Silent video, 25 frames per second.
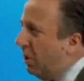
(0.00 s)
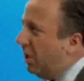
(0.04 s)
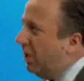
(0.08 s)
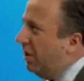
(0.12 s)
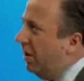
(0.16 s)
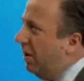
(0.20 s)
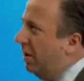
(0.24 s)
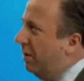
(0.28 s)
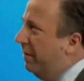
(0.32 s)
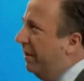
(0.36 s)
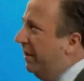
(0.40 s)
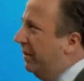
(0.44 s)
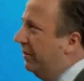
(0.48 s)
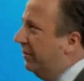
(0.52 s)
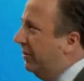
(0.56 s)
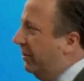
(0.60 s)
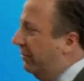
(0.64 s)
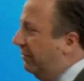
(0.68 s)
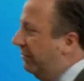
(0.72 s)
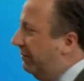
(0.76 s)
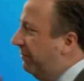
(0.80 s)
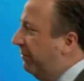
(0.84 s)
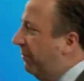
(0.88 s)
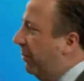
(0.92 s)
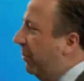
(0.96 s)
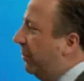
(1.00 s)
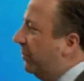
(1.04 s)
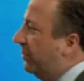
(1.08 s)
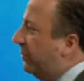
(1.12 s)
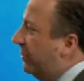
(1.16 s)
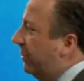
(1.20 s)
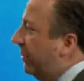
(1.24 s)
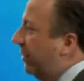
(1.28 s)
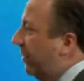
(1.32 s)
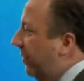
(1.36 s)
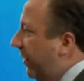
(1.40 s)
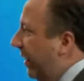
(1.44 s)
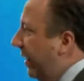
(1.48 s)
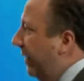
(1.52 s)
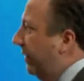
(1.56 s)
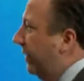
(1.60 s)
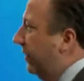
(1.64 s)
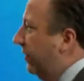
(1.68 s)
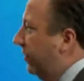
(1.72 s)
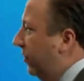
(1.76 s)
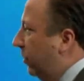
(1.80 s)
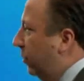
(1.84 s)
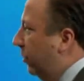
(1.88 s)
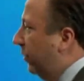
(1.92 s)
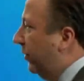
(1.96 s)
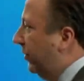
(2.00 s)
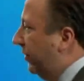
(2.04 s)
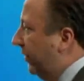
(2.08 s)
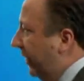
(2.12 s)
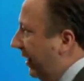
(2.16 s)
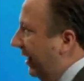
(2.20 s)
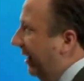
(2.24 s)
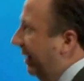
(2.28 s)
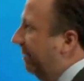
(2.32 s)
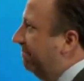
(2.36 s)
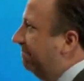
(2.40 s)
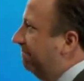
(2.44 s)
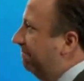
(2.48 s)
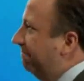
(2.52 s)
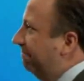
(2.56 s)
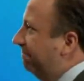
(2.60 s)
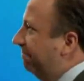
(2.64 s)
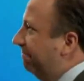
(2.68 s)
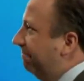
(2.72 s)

Smart Hub is the first thing that you will see.